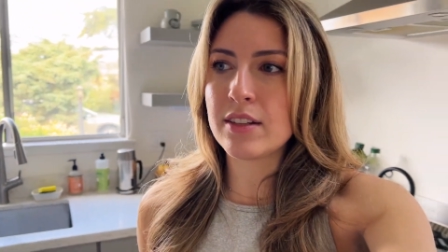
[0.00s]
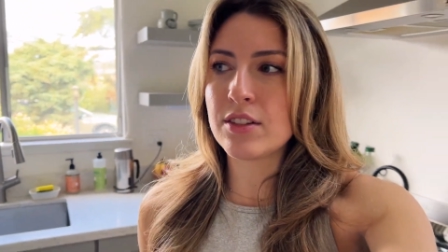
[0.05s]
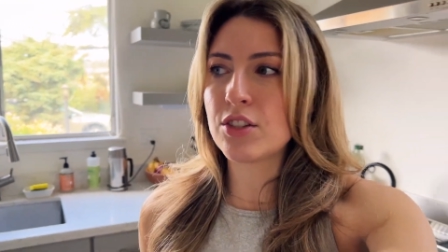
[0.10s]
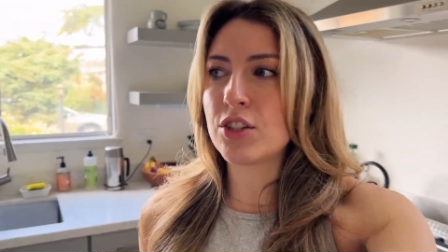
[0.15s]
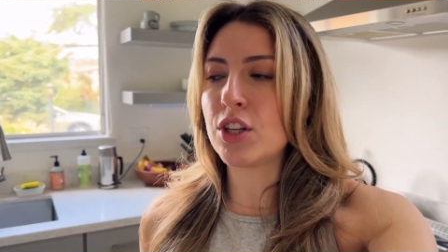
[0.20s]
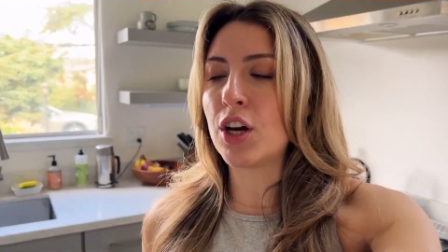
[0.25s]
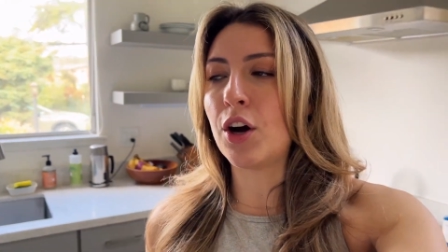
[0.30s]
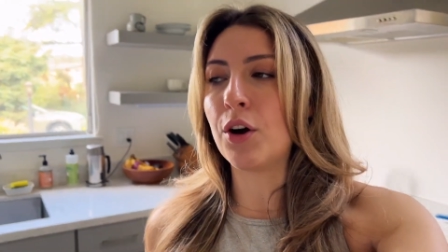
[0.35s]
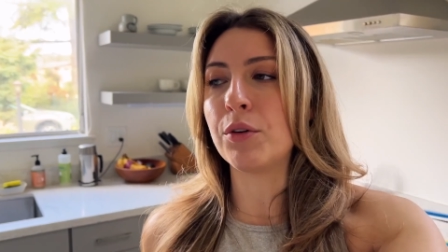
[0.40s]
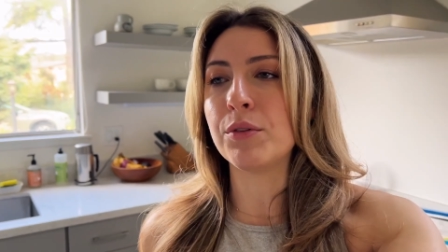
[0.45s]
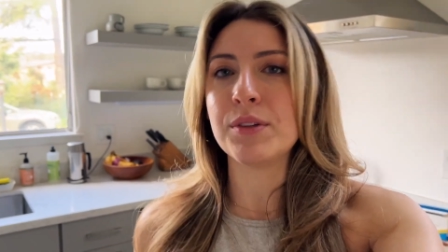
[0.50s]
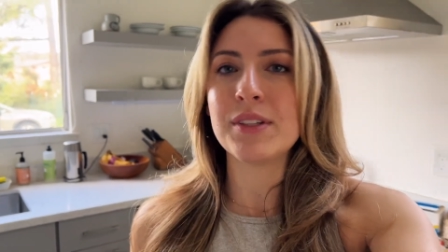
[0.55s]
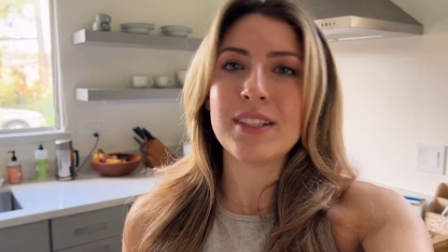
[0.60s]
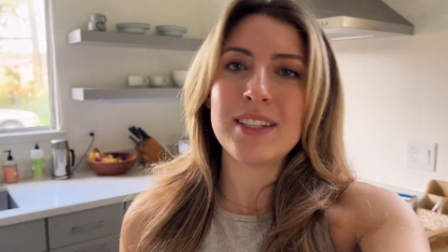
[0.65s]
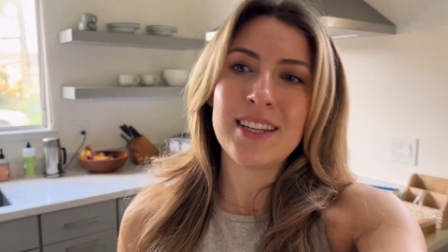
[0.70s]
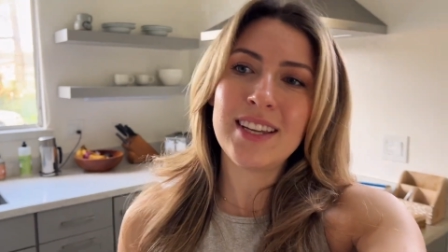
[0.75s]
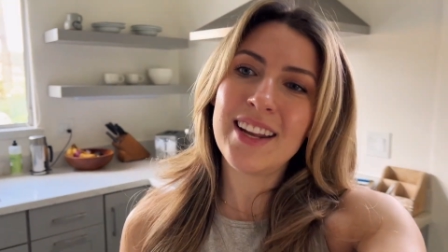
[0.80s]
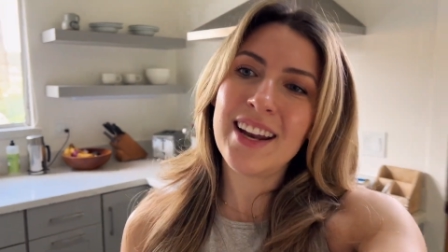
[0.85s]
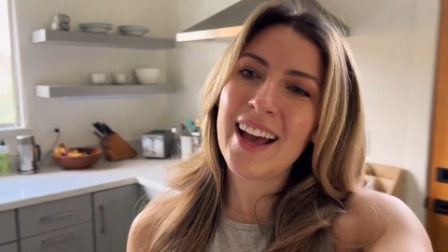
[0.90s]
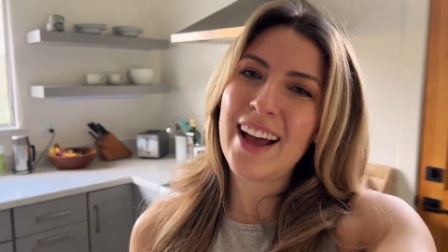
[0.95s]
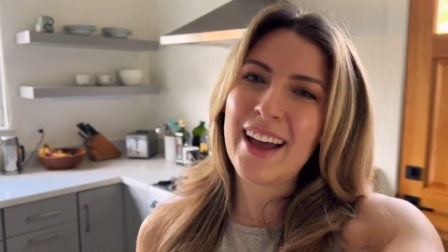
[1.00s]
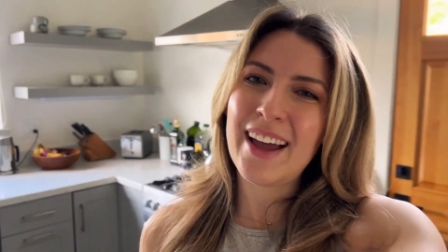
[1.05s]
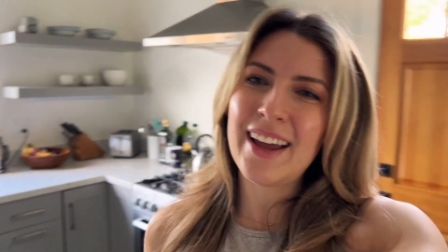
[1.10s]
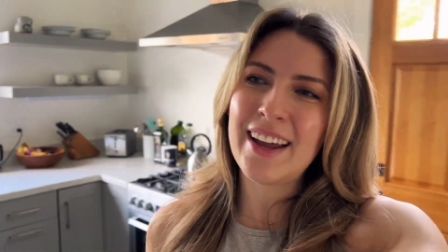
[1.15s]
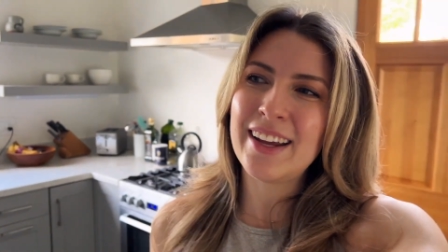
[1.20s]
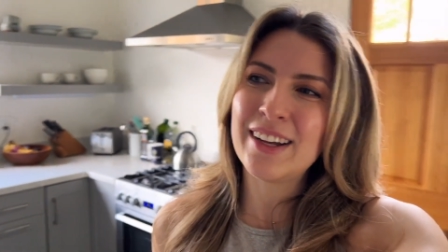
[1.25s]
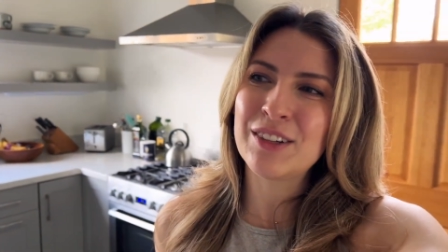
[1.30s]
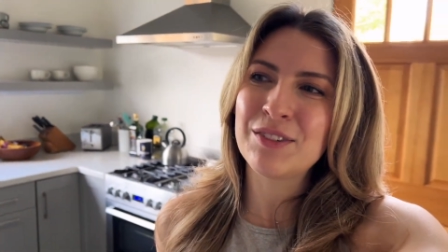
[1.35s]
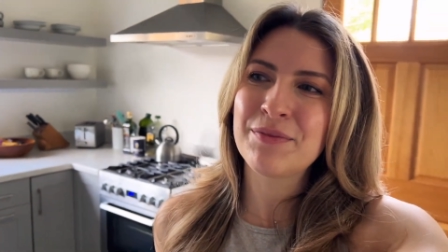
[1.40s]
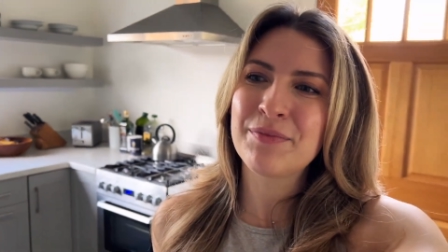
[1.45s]
So
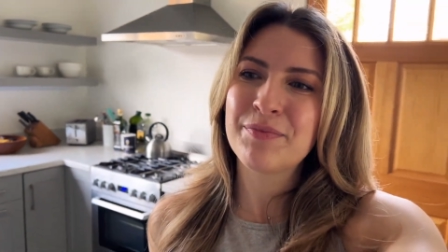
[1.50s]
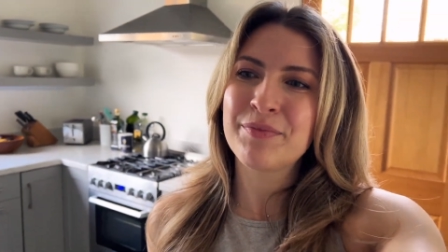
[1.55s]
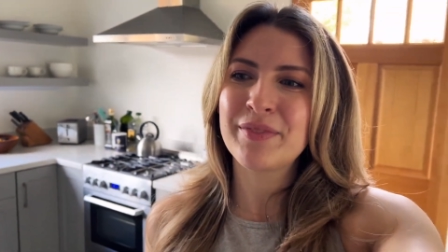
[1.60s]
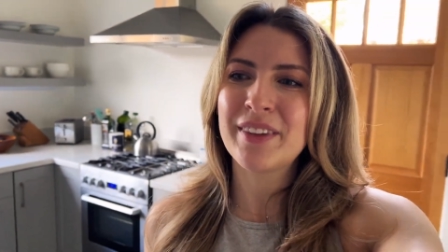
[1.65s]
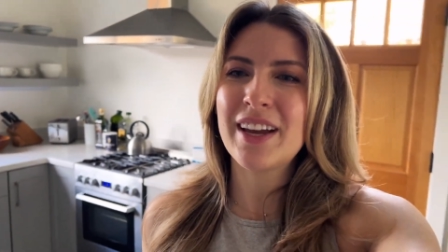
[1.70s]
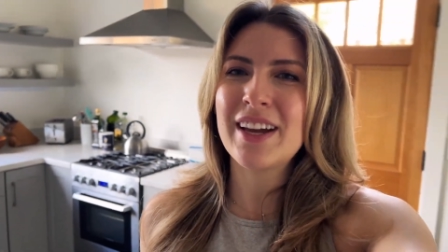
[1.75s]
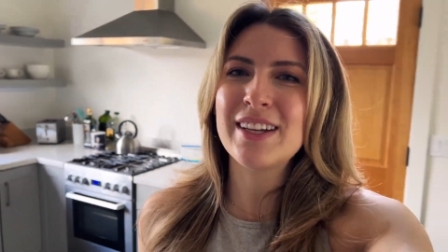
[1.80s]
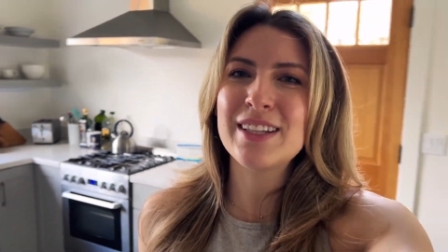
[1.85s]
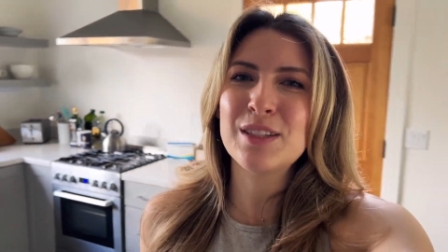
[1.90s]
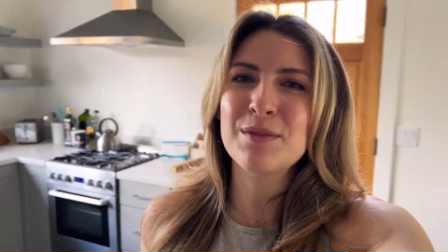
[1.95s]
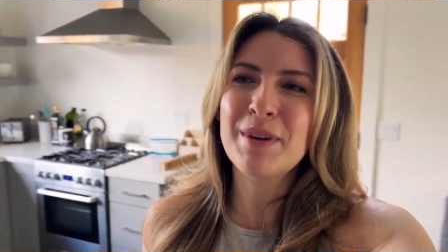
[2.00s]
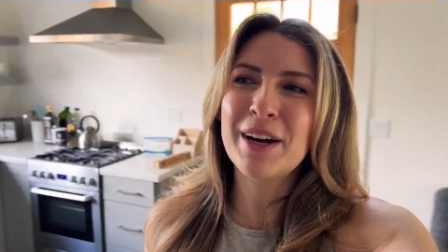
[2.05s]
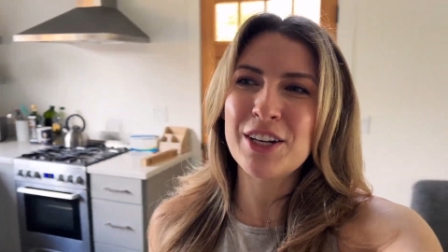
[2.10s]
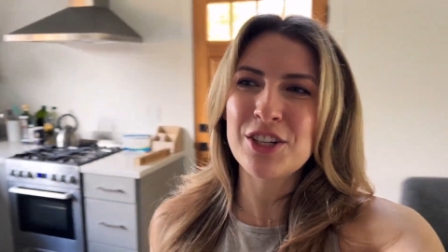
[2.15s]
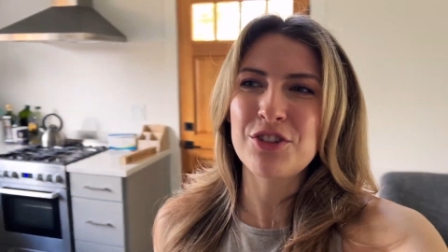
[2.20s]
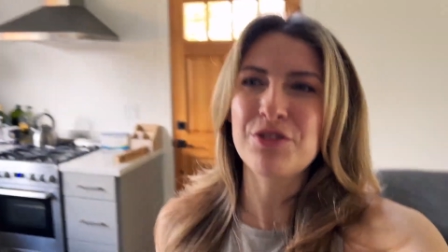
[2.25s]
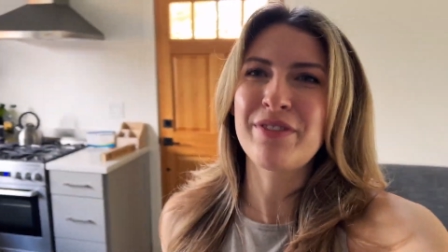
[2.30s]
today, as much